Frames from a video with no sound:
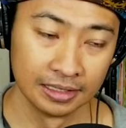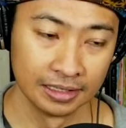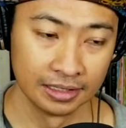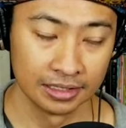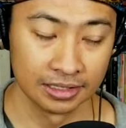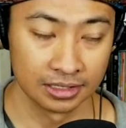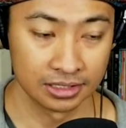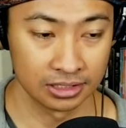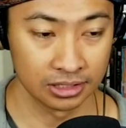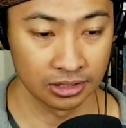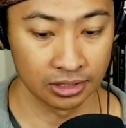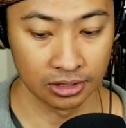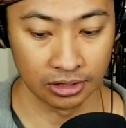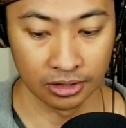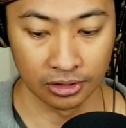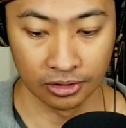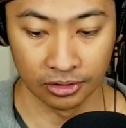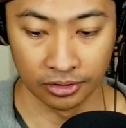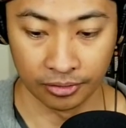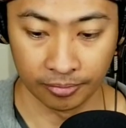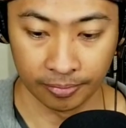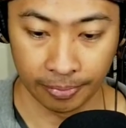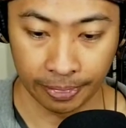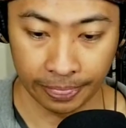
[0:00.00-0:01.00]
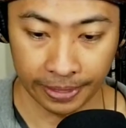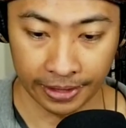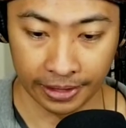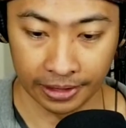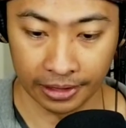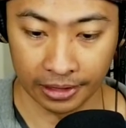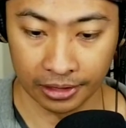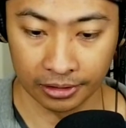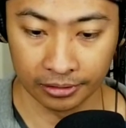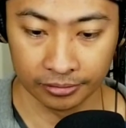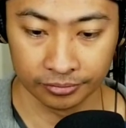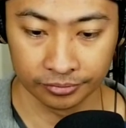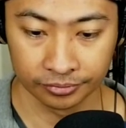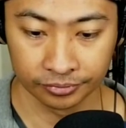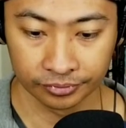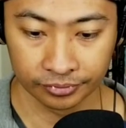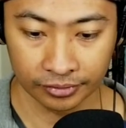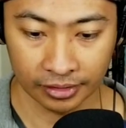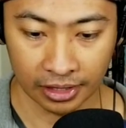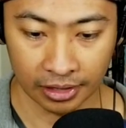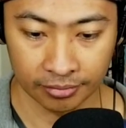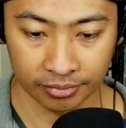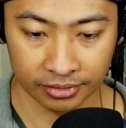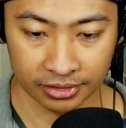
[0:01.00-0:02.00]
So, you know,
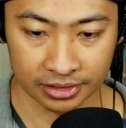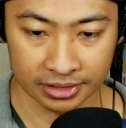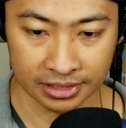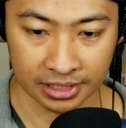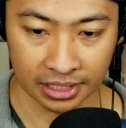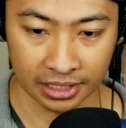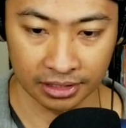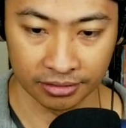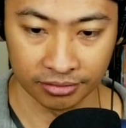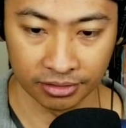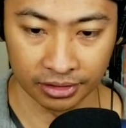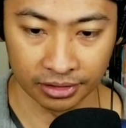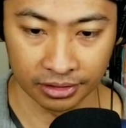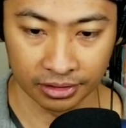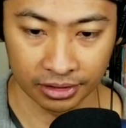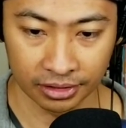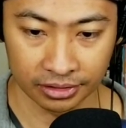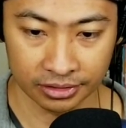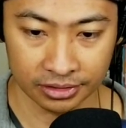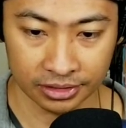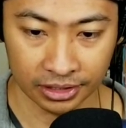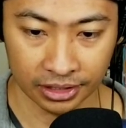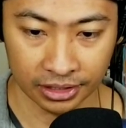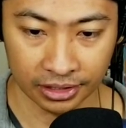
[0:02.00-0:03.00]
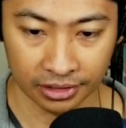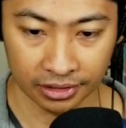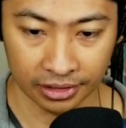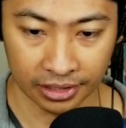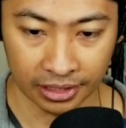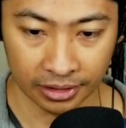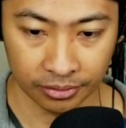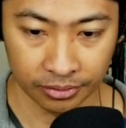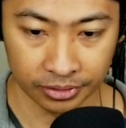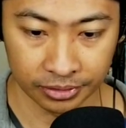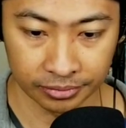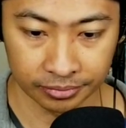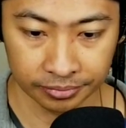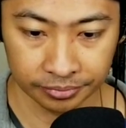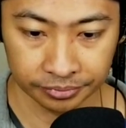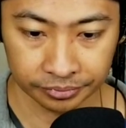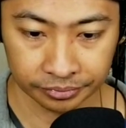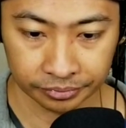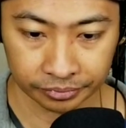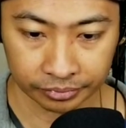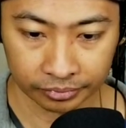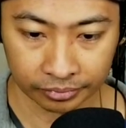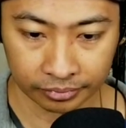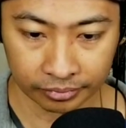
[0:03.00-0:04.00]
I'm just kind of uh, scared of that one.
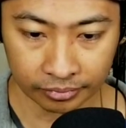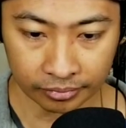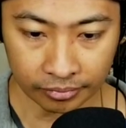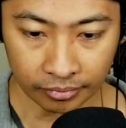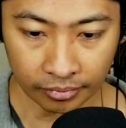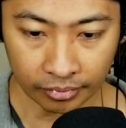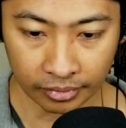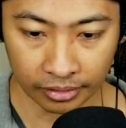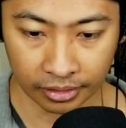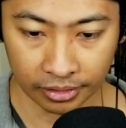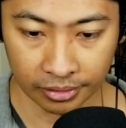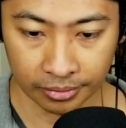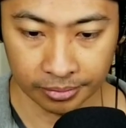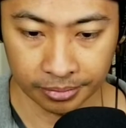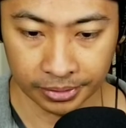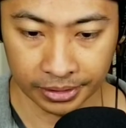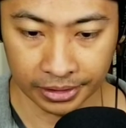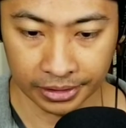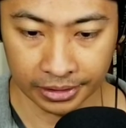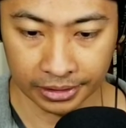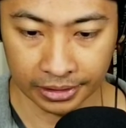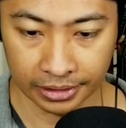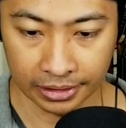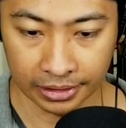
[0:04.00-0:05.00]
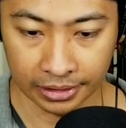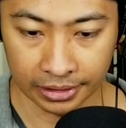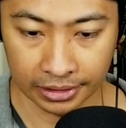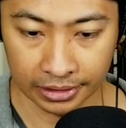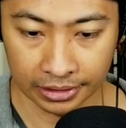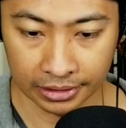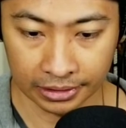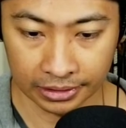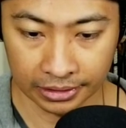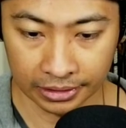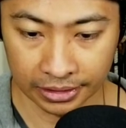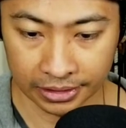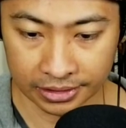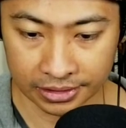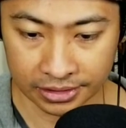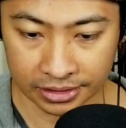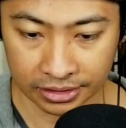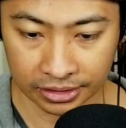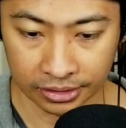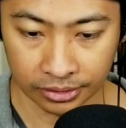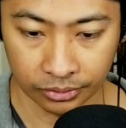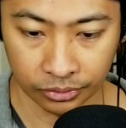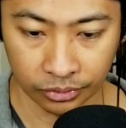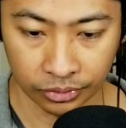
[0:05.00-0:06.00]
But uh, let's
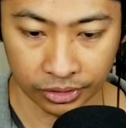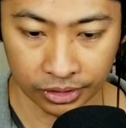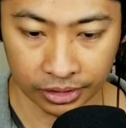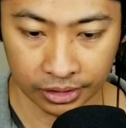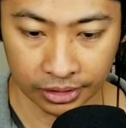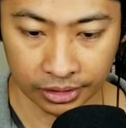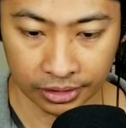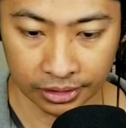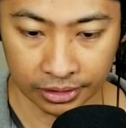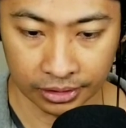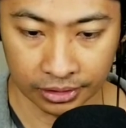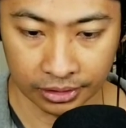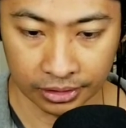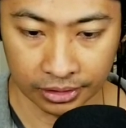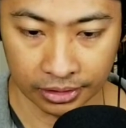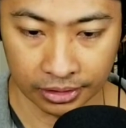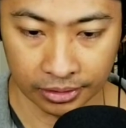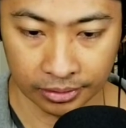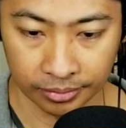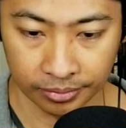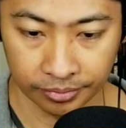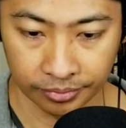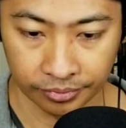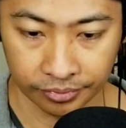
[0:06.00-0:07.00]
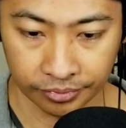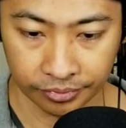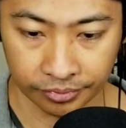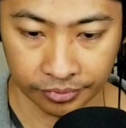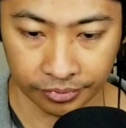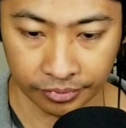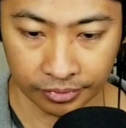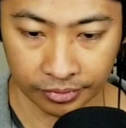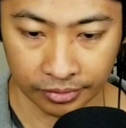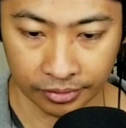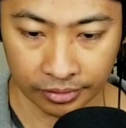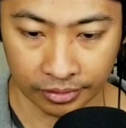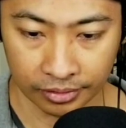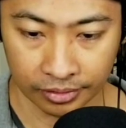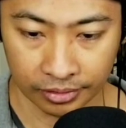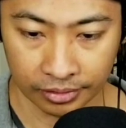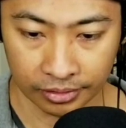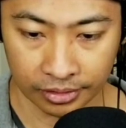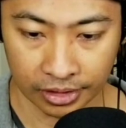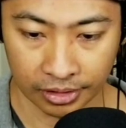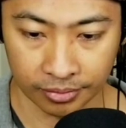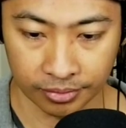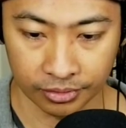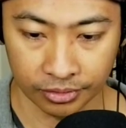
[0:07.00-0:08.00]
see what um,
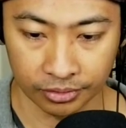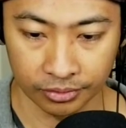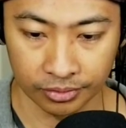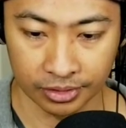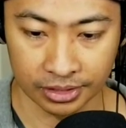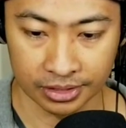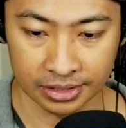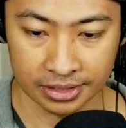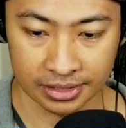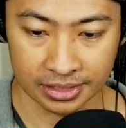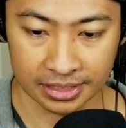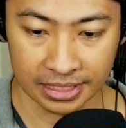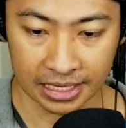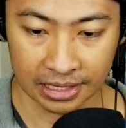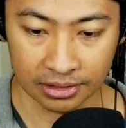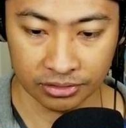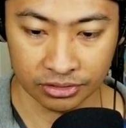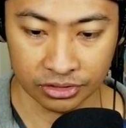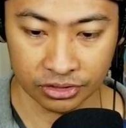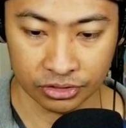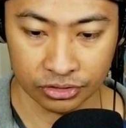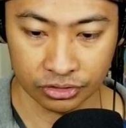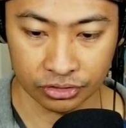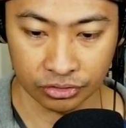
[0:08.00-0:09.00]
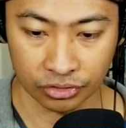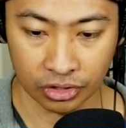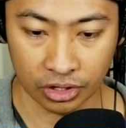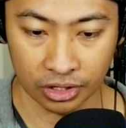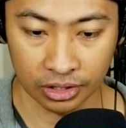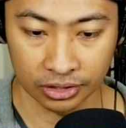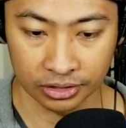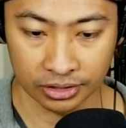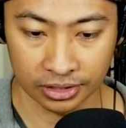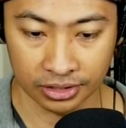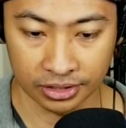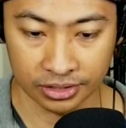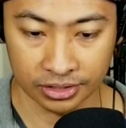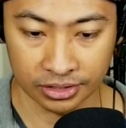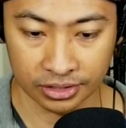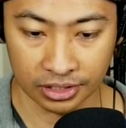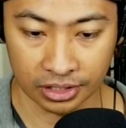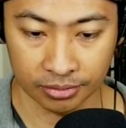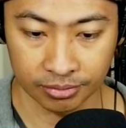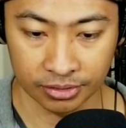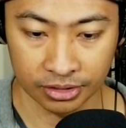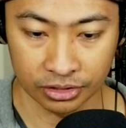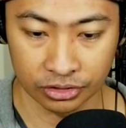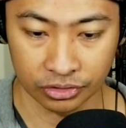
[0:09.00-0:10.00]
debuted a stout, strong,
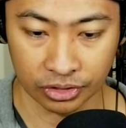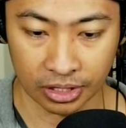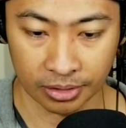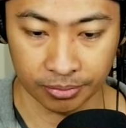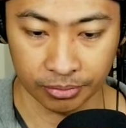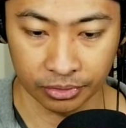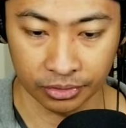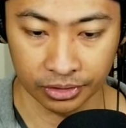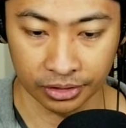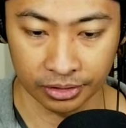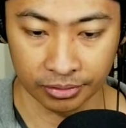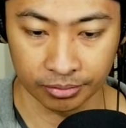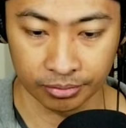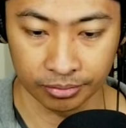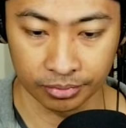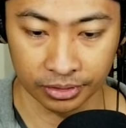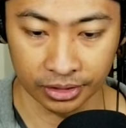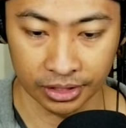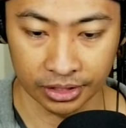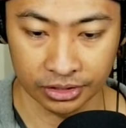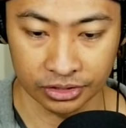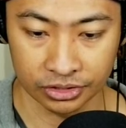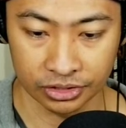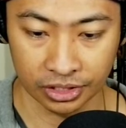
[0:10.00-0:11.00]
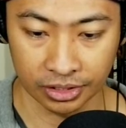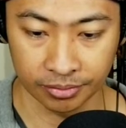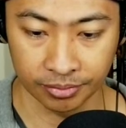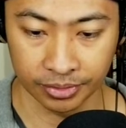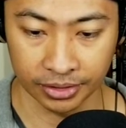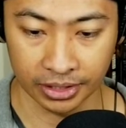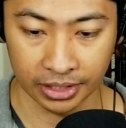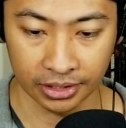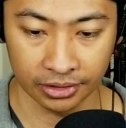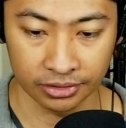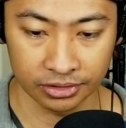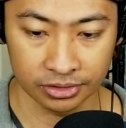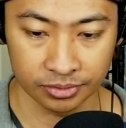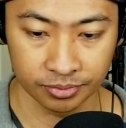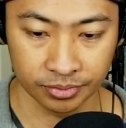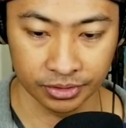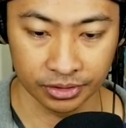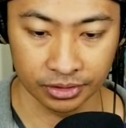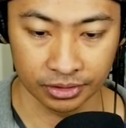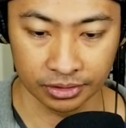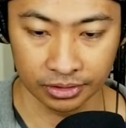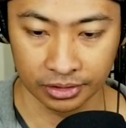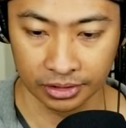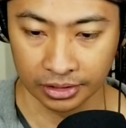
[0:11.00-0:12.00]
stubby drop point blade shape, but now it's
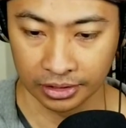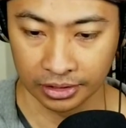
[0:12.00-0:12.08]
been.